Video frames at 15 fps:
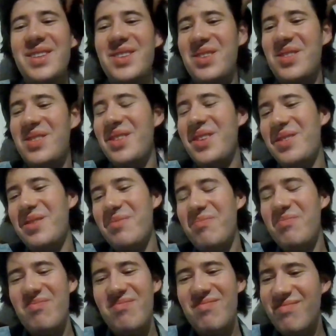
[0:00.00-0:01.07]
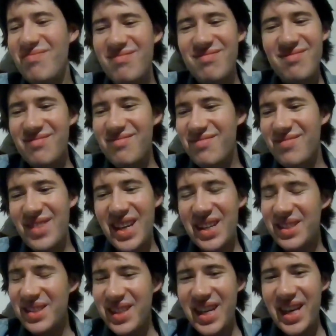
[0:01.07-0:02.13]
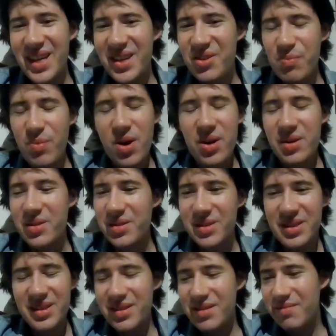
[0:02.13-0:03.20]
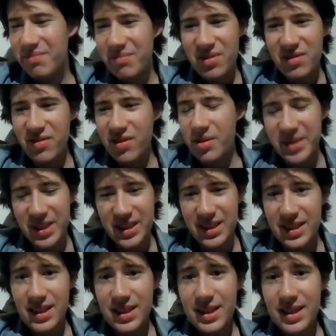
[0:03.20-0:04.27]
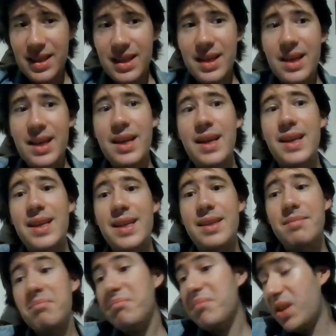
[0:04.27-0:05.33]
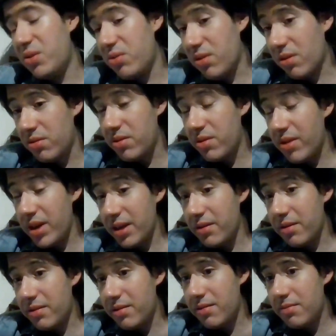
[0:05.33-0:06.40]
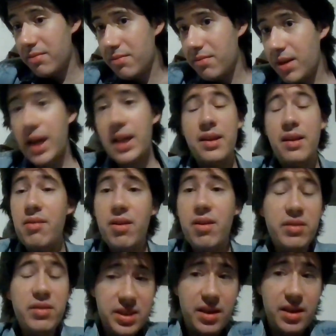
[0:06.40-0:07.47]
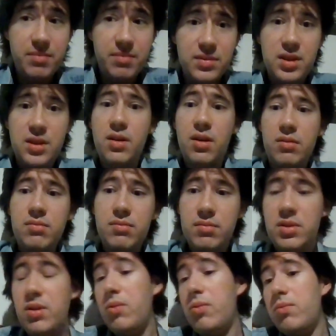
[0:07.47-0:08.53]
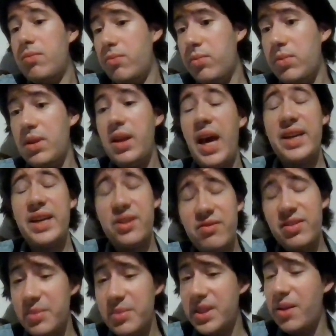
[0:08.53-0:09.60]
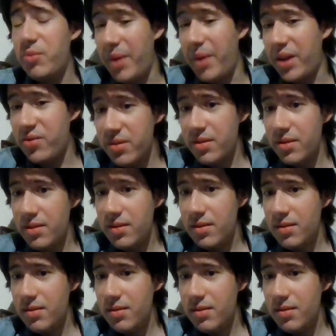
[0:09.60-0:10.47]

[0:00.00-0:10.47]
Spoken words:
just another Nicolas Cage bonkers performance, then you're a good director. And there are some, so the action films that we mentioned,